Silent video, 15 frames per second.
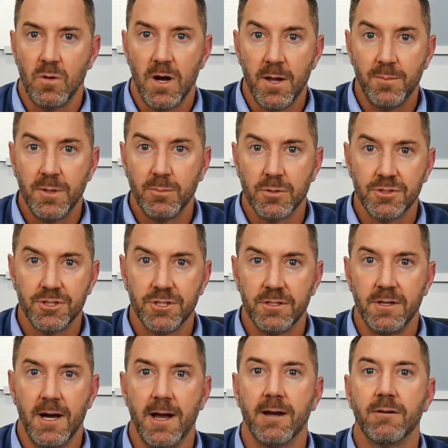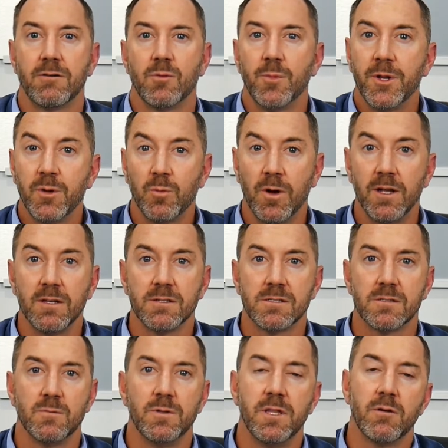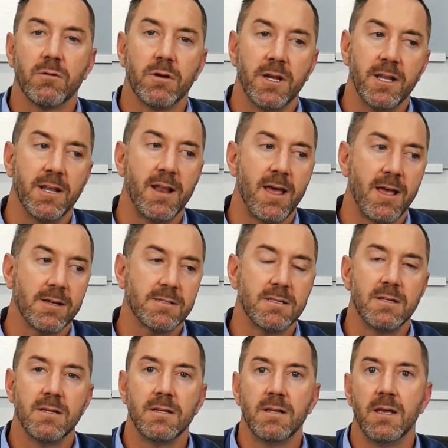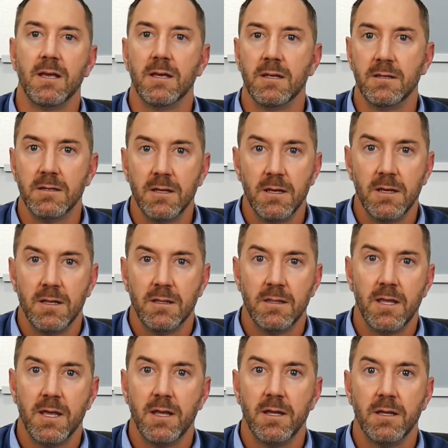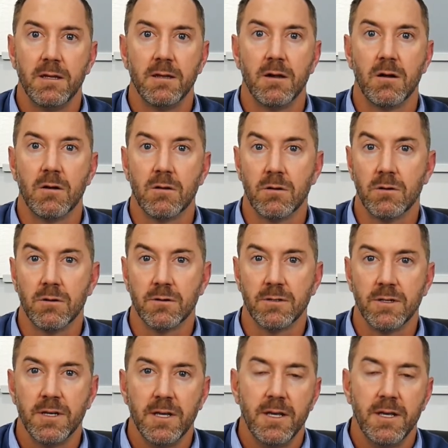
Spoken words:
why people should hire Herman Wells when they were in an accident and they are hurt.